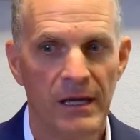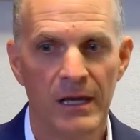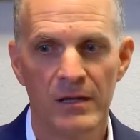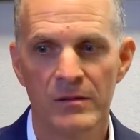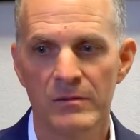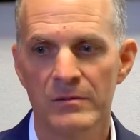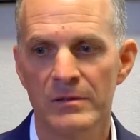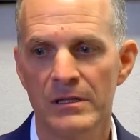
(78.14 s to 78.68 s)

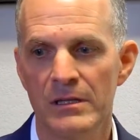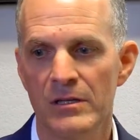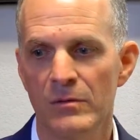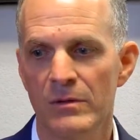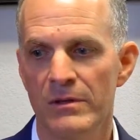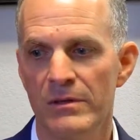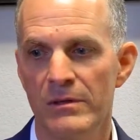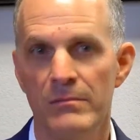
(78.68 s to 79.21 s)
and dealing
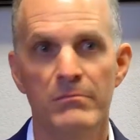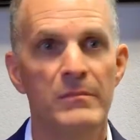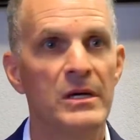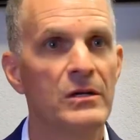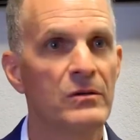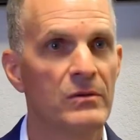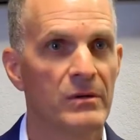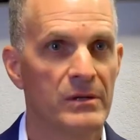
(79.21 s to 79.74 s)
with the
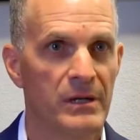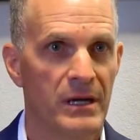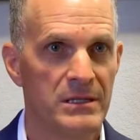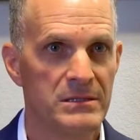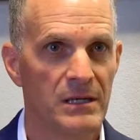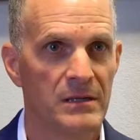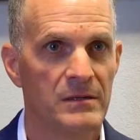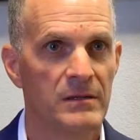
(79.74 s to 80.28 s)
mineral
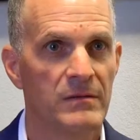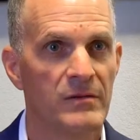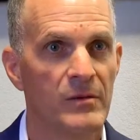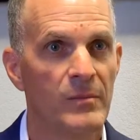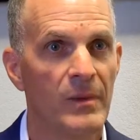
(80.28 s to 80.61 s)
content of the